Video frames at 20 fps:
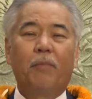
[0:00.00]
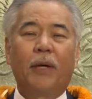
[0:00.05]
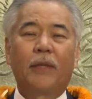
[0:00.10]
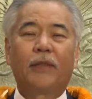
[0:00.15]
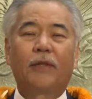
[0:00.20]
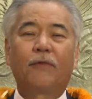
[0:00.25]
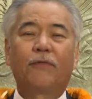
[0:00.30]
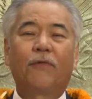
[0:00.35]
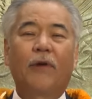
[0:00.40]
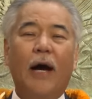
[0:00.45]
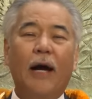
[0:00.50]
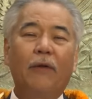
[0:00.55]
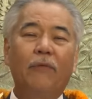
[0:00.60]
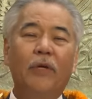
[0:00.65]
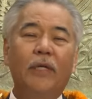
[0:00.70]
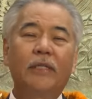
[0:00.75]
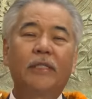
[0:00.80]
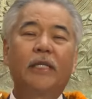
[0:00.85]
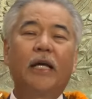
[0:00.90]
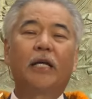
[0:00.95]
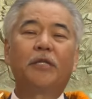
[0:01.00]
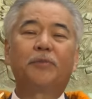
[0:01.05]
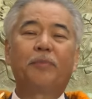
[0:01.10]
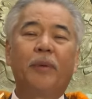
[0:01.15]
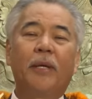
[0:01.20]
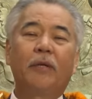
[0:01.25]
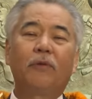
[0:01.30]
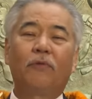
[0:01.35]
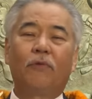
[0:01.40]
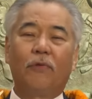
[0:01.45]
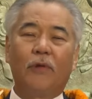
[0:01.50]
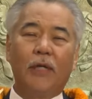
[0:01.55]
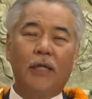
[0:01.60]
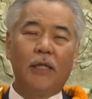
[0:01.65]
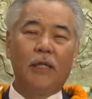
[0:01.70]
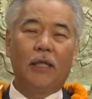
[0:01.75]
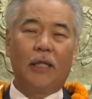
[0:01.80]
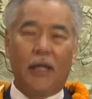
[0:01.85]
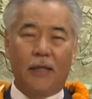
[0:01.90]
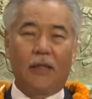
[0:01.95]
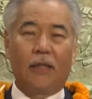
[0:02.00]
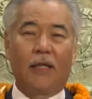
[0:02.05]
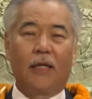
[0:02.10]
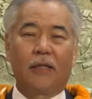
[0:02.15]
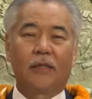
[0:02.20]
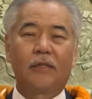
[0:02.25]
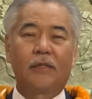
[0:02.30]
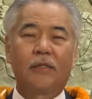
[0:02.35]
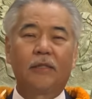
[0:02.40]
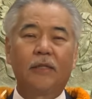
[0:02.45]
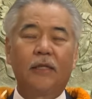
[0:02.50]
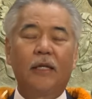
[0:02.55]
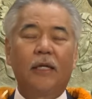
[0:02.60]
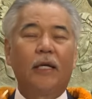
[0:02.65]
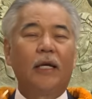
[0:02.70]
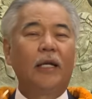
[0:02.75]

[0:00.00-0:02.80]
But the virus has been relentless